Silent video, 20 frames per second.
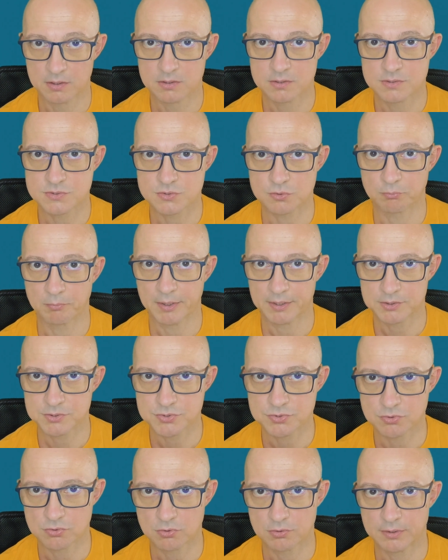So make
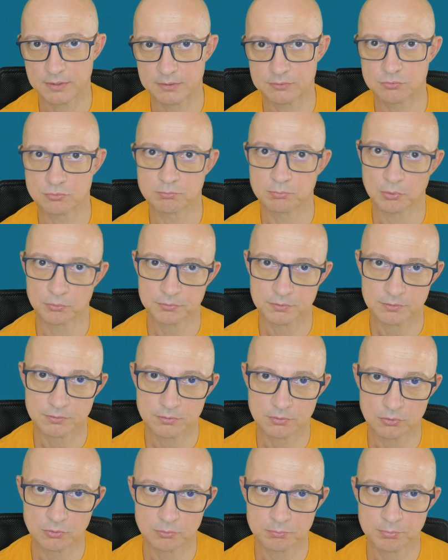sure that your Bowden
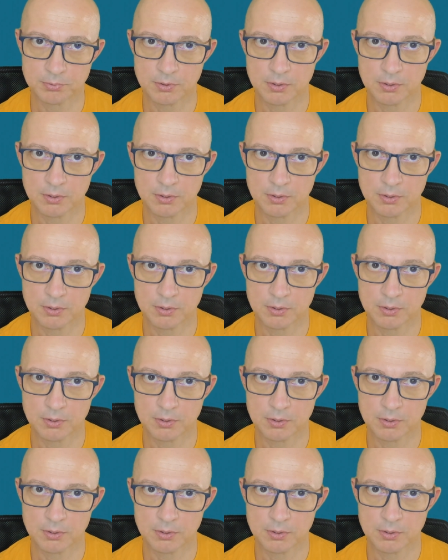tube